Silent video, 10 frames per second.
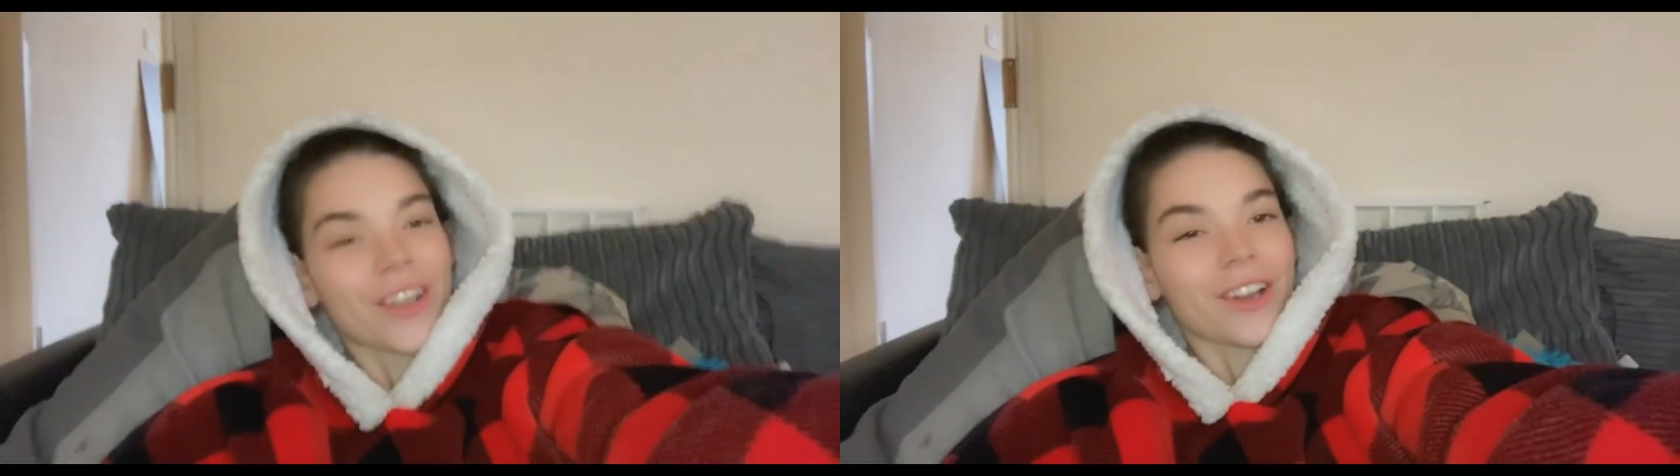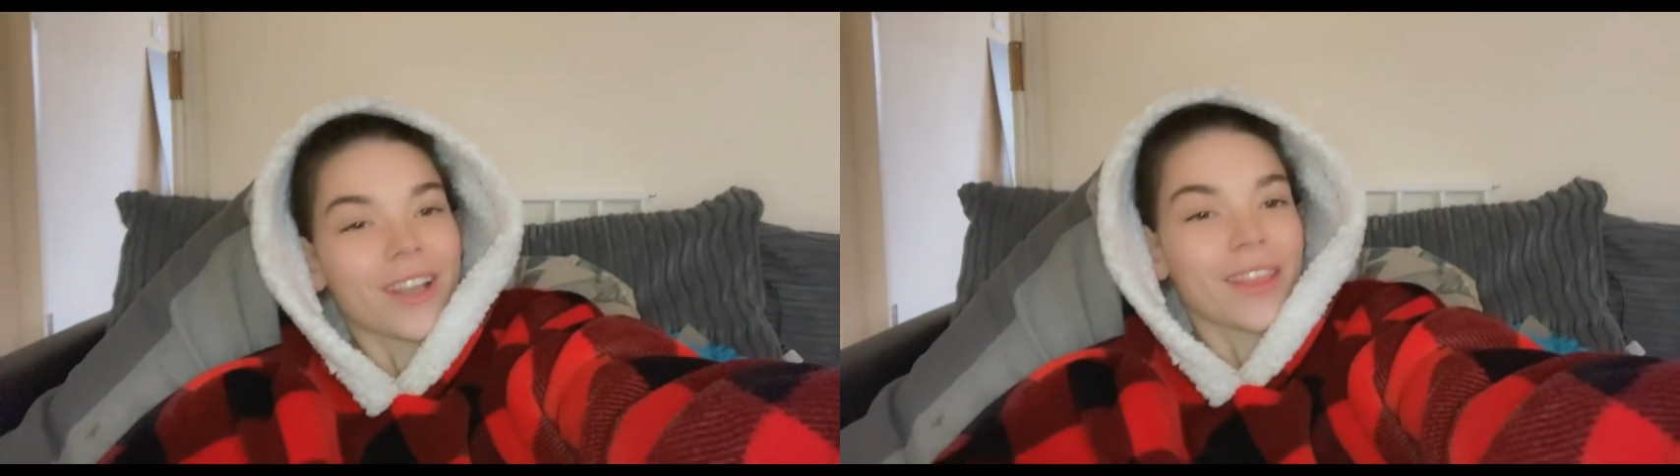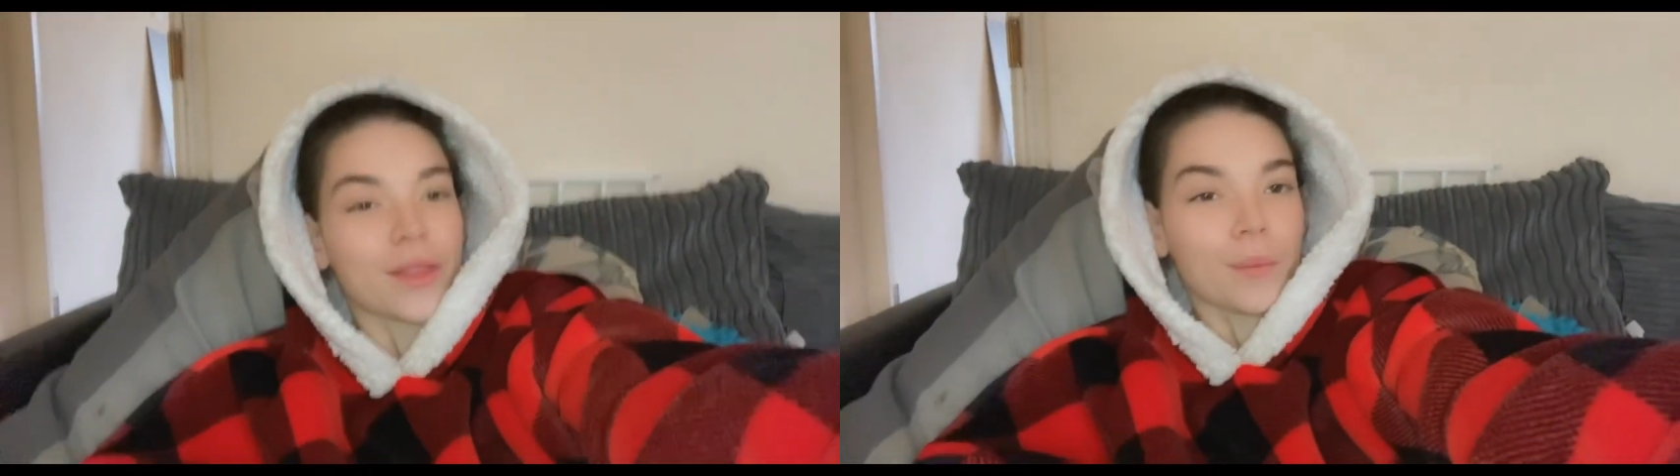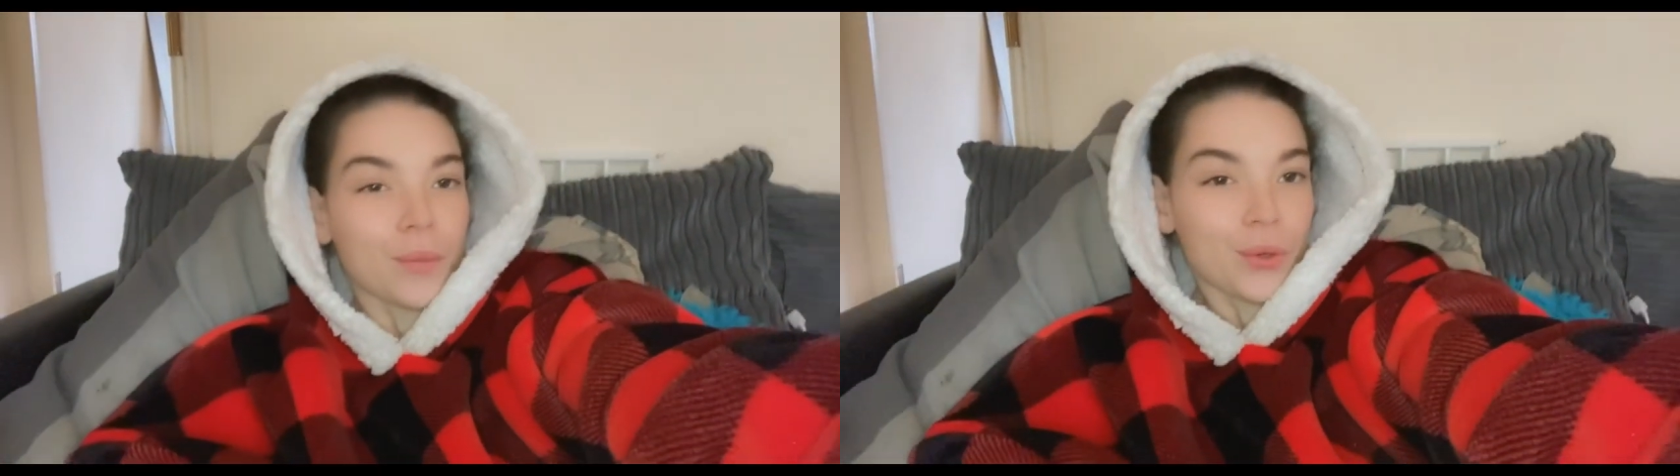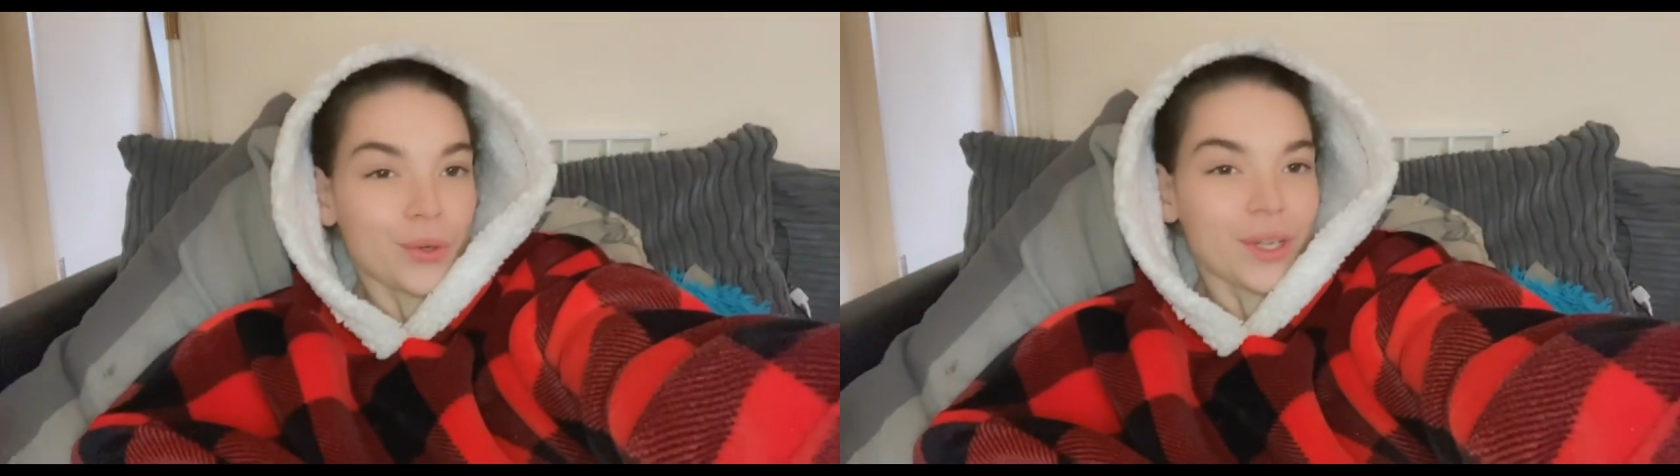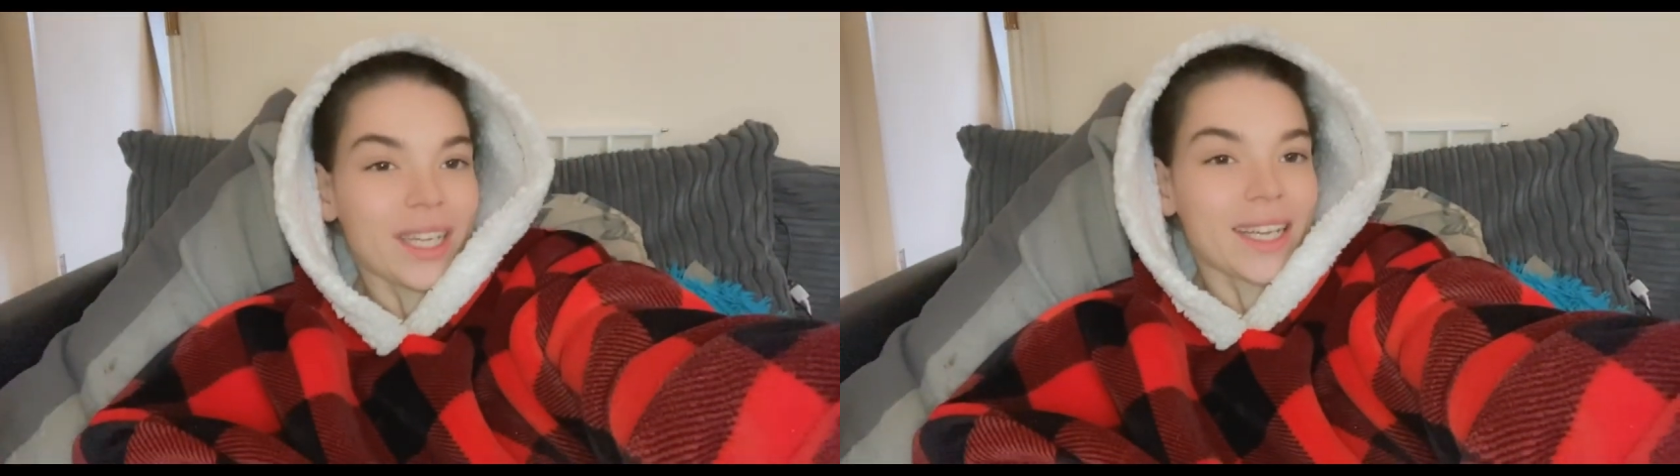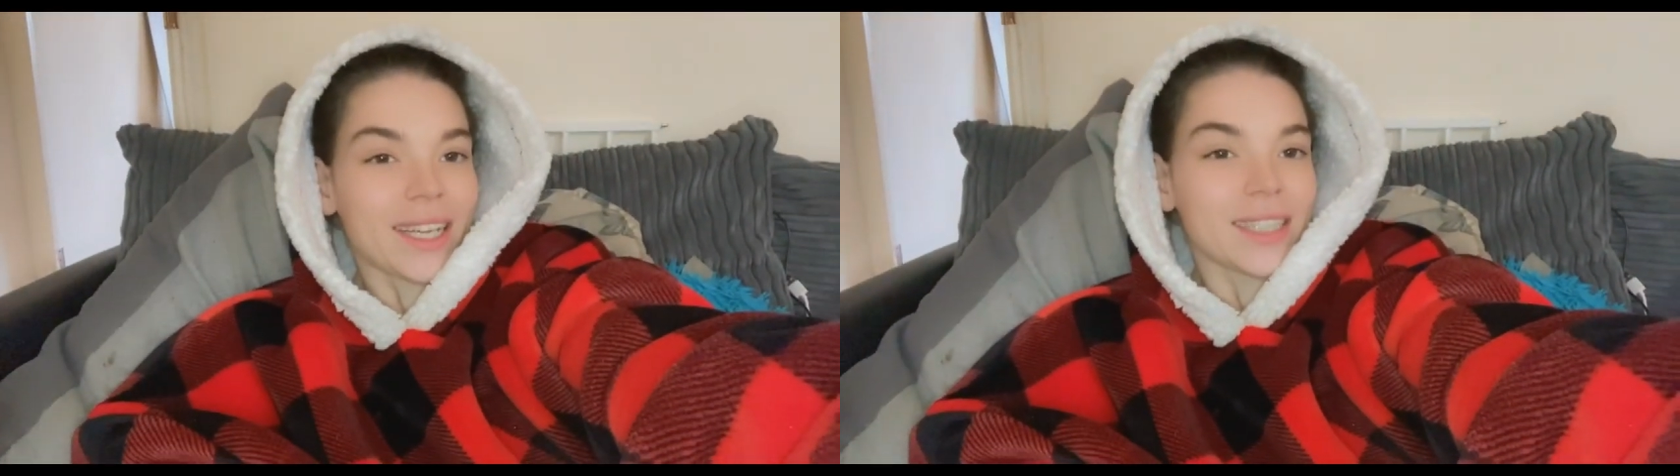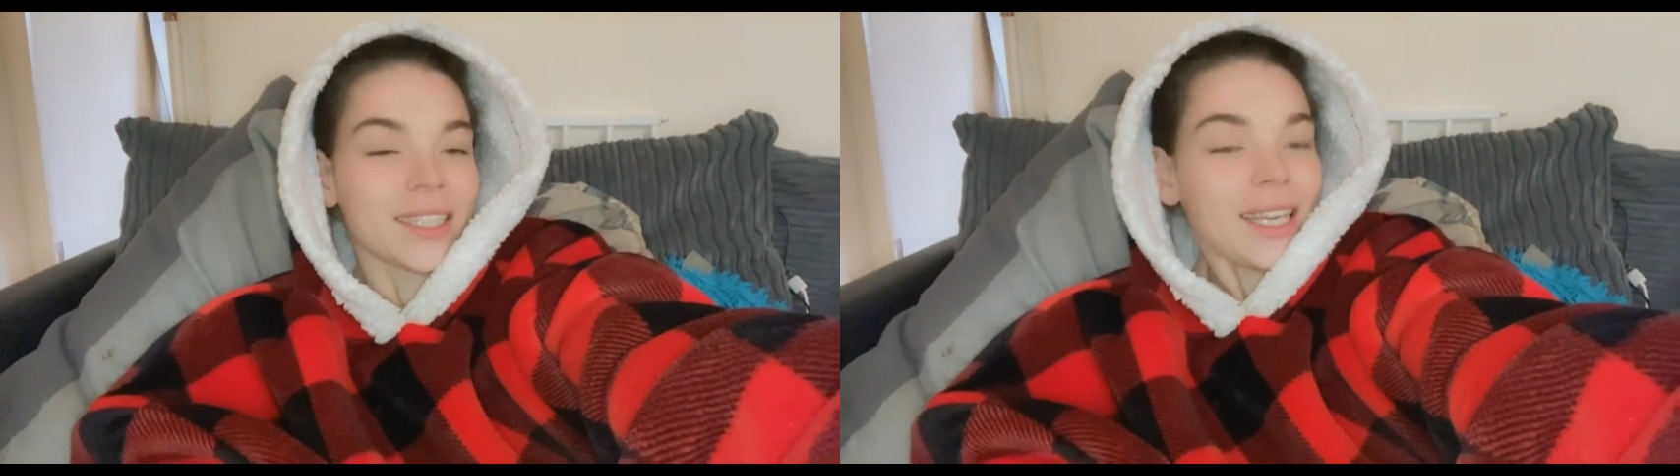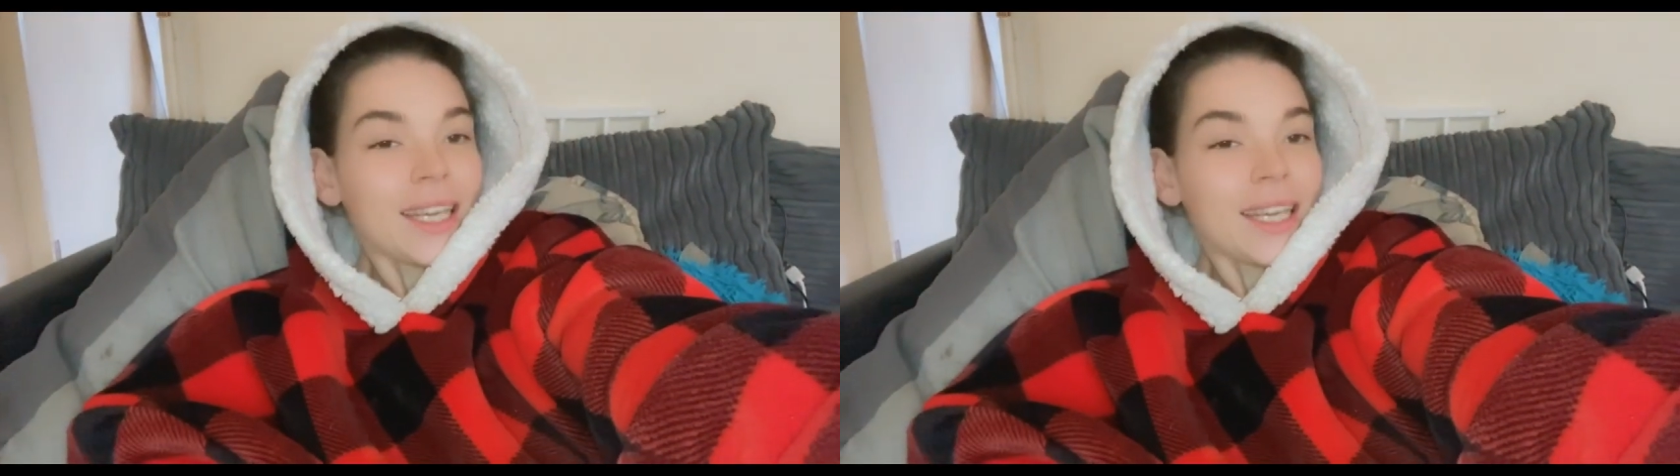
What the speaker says: o'clock in the morning.